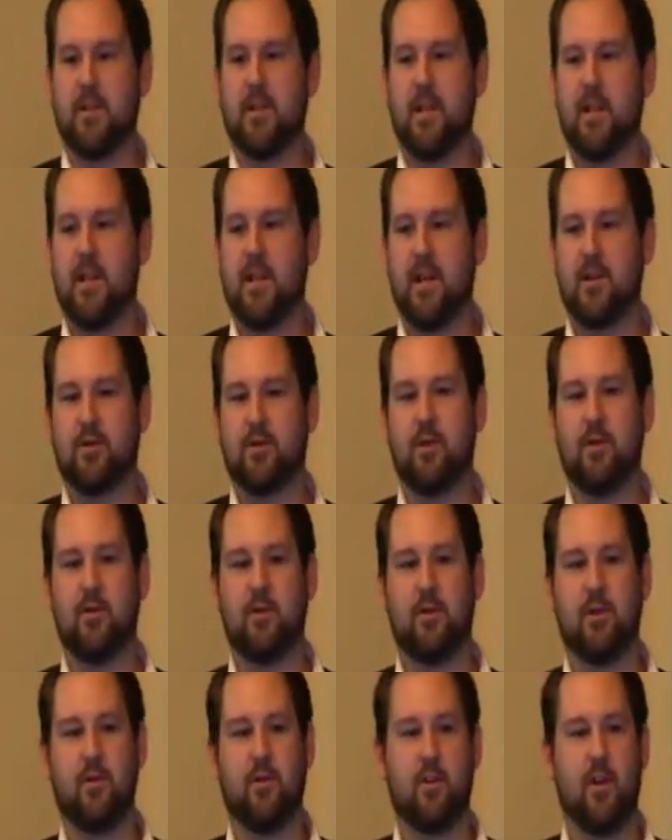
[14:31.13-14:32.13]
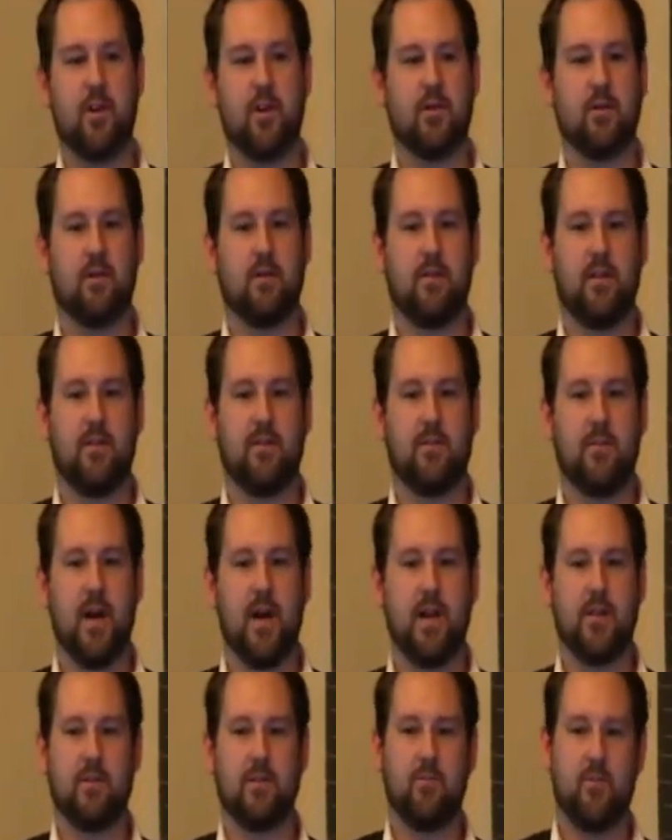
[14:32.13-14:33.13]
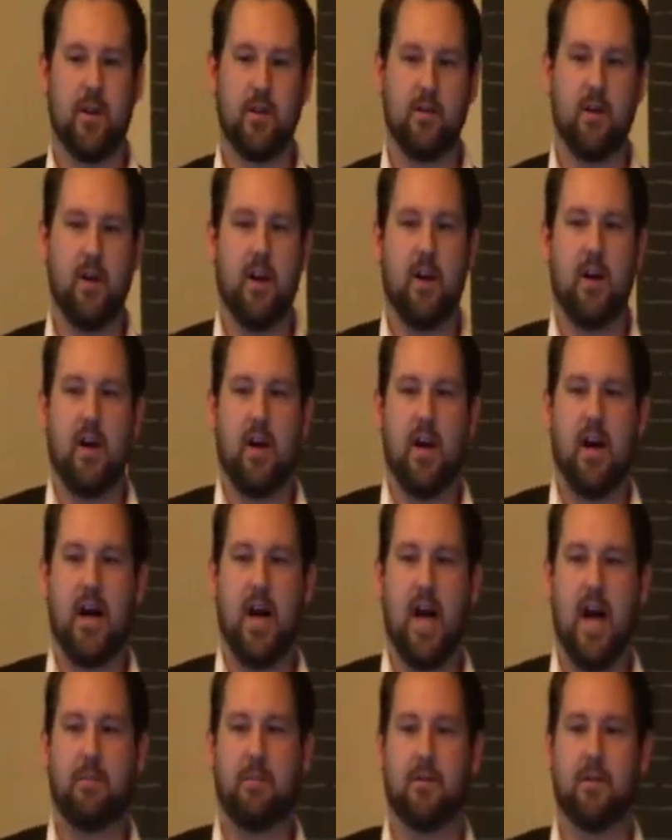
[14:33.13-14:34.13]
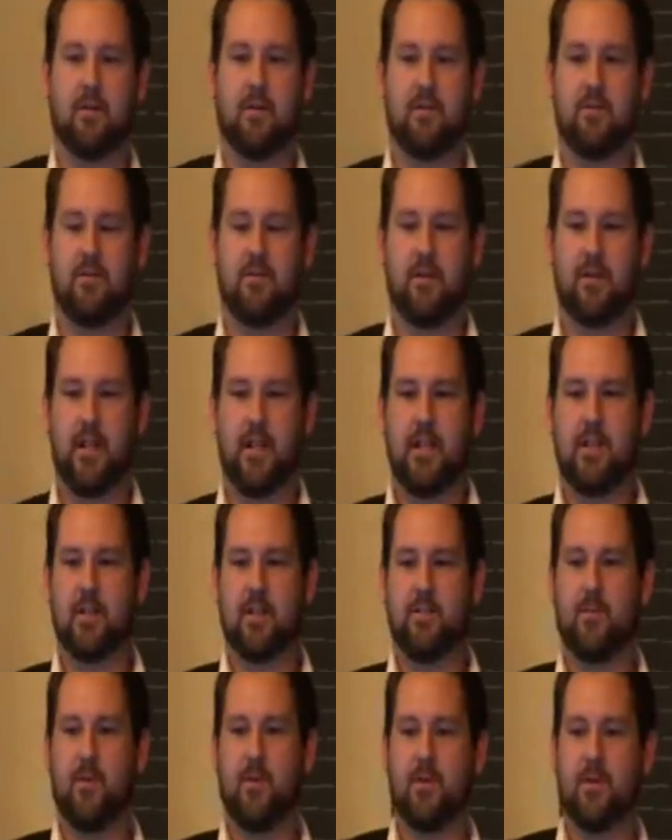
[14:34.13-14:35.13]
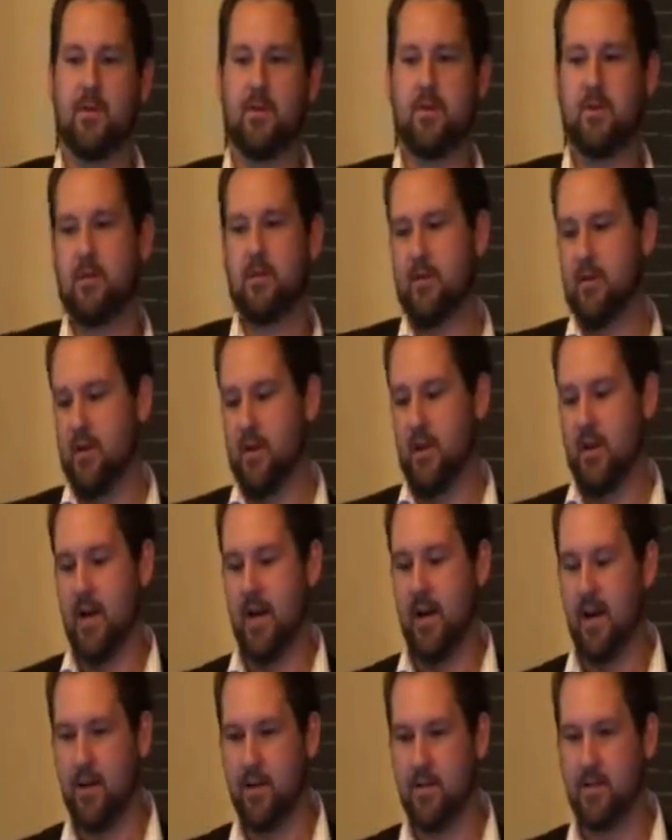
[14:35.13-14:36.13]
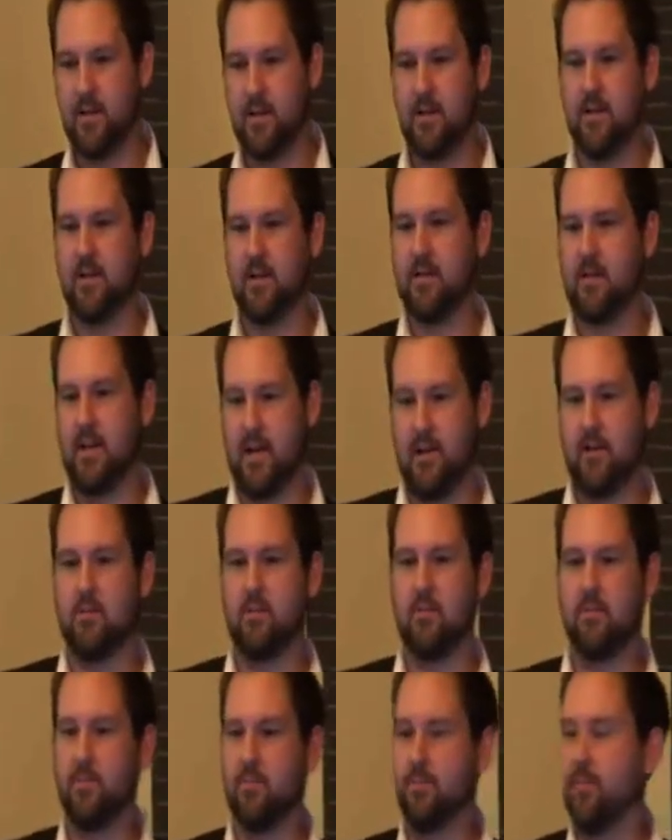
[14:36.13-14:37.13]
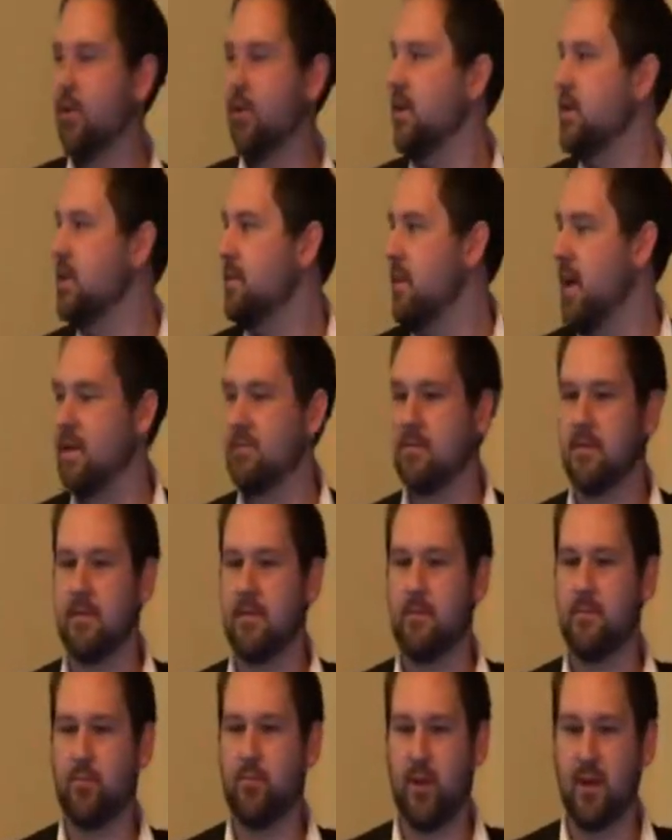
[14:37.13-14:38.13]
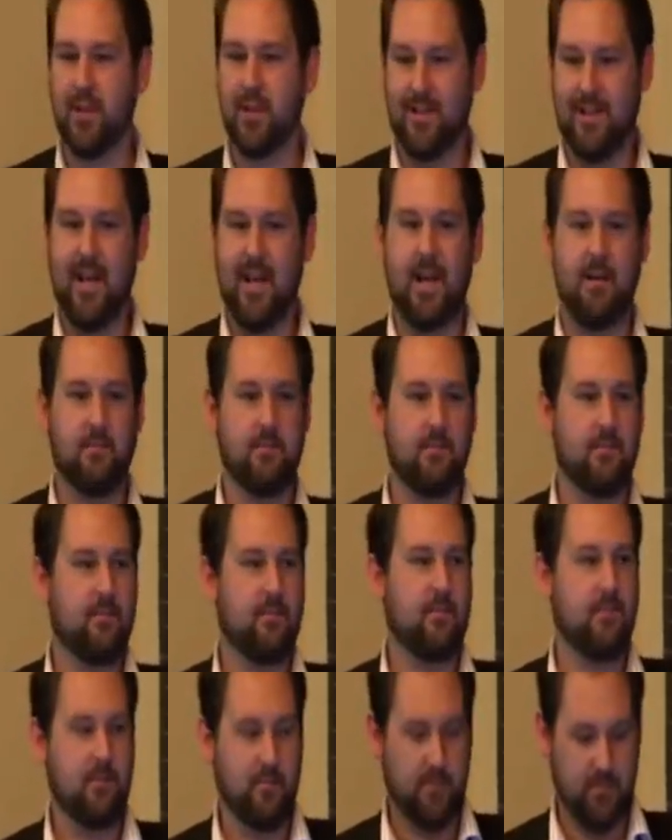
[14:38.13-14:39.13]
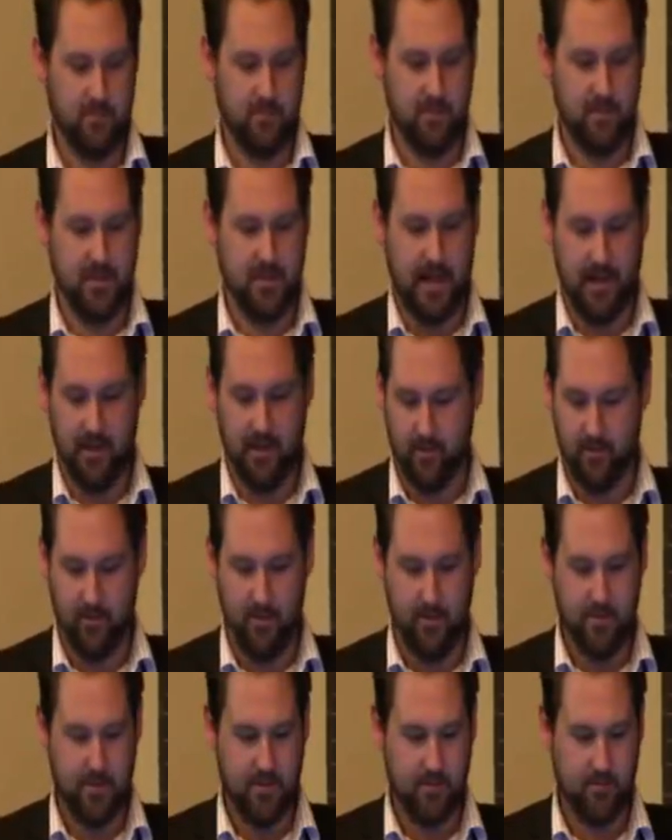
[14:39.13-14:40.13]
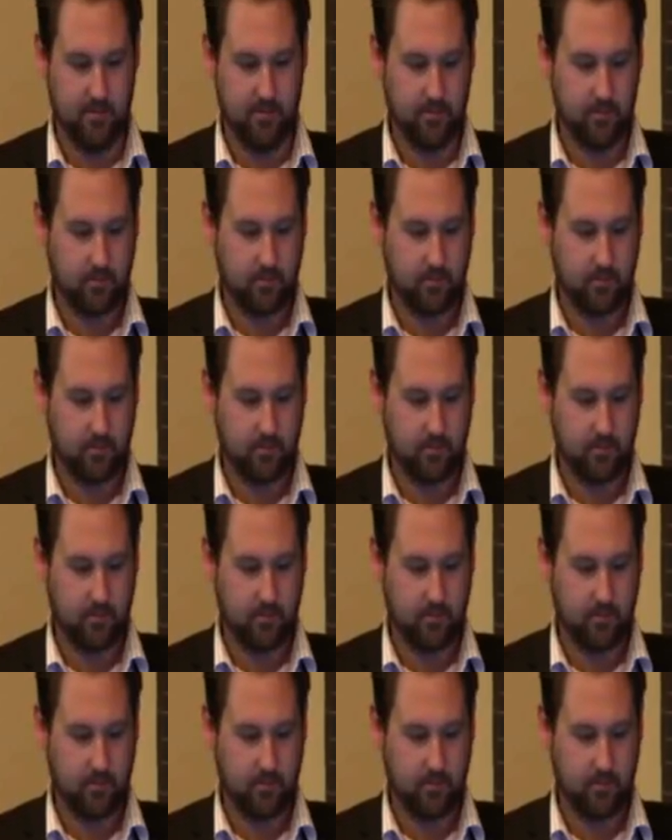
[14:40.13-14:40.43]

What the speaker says: send out two versions of the information, one aimed at the strategic sponsors and others at the tactical project management, project team stakeholder groups.